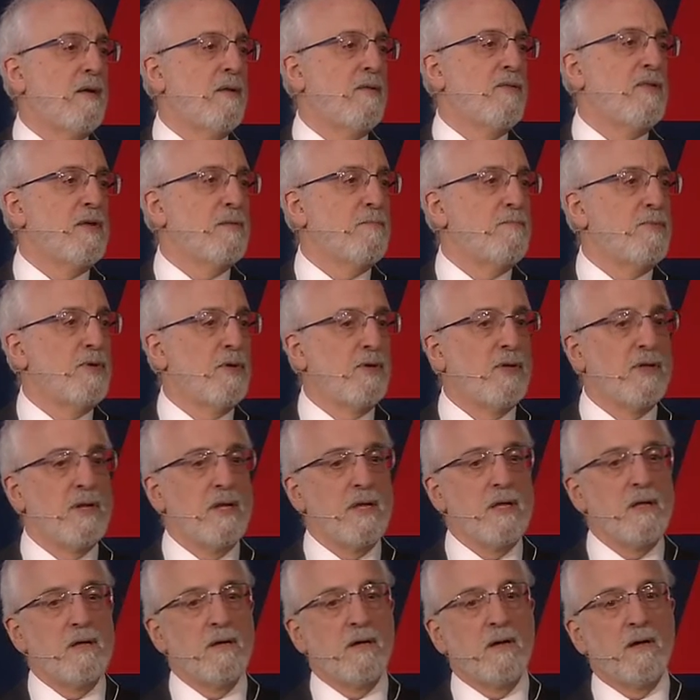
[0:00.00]
the
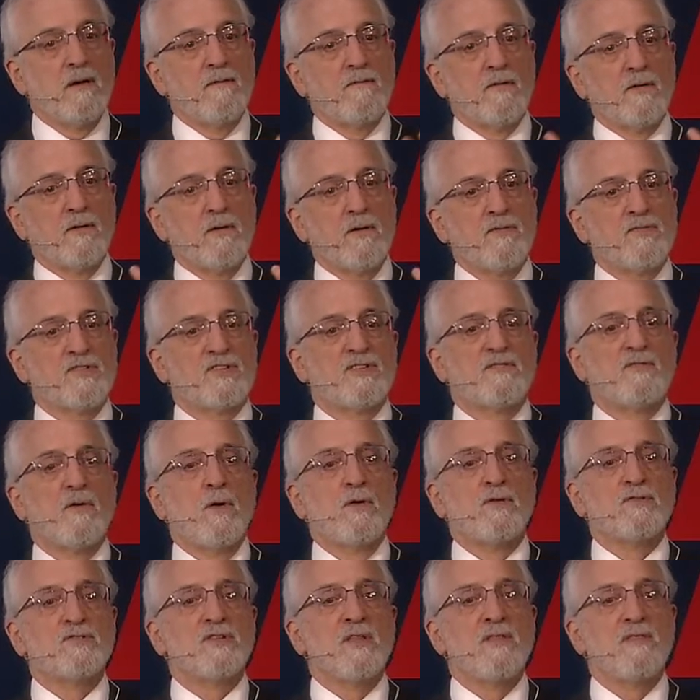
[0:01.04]
ability of Earth's
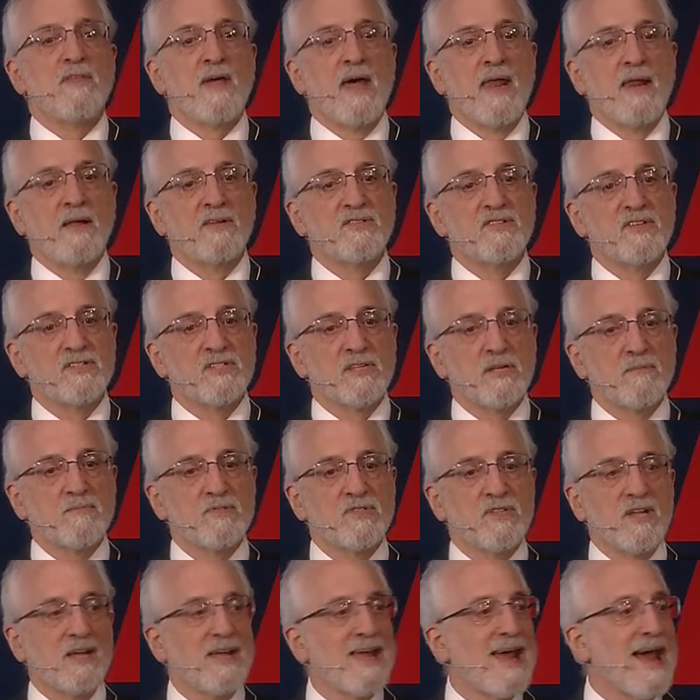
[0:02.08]
photosynthetic systems
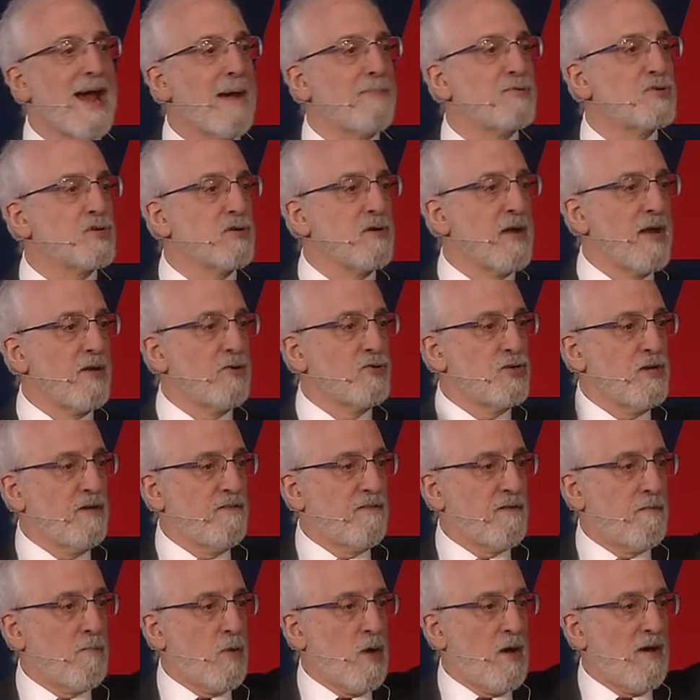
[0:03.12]
to capture energy
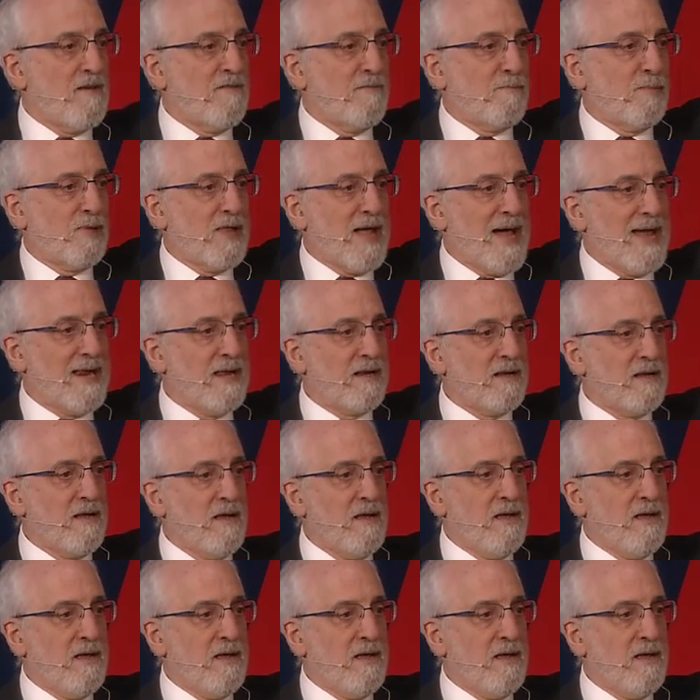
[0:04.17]
from off-planet